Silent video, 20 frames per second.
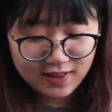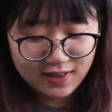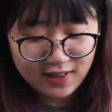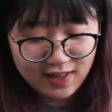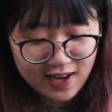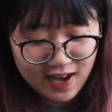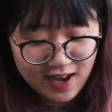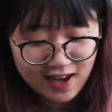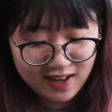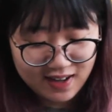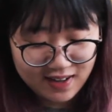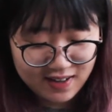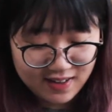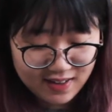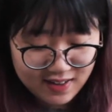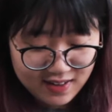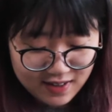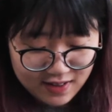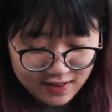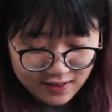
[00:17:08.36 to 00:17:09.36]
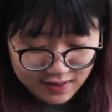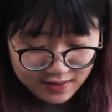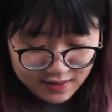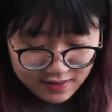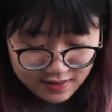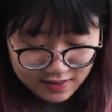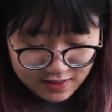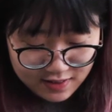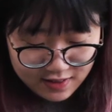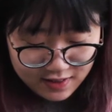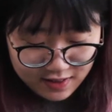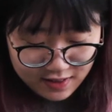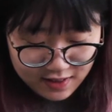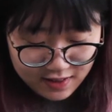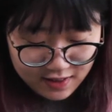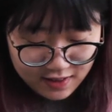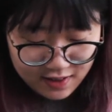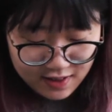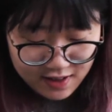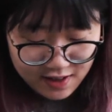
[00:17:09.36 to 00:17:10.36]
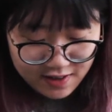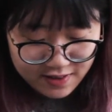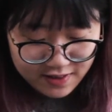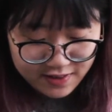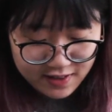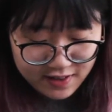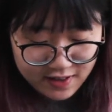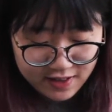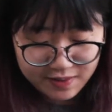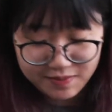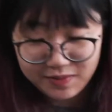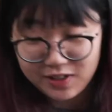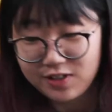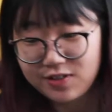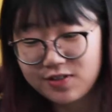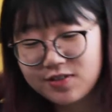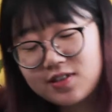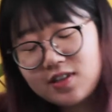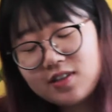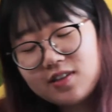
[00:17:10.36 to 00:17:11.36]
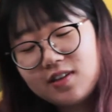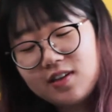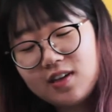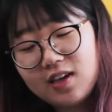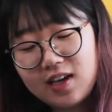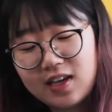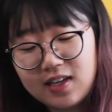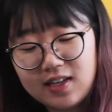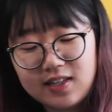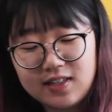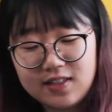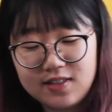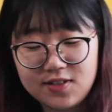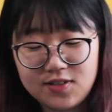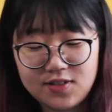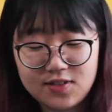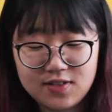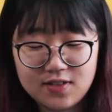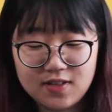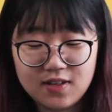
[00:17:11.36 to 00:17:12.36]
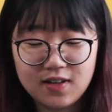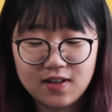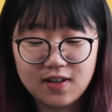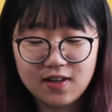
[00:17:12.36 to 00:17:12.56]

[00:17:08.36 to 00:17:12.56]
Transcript: Yeah. The yarn that I'm using is